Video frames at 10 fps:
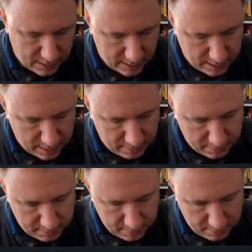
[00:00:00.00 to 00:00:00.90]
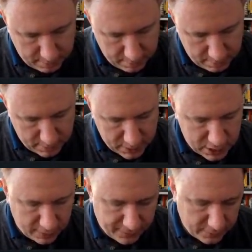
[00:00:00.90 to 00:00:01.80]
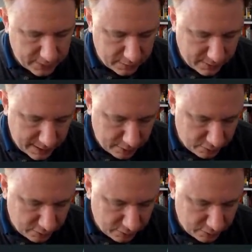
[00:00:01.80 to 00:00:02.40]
Shall I fold it the way it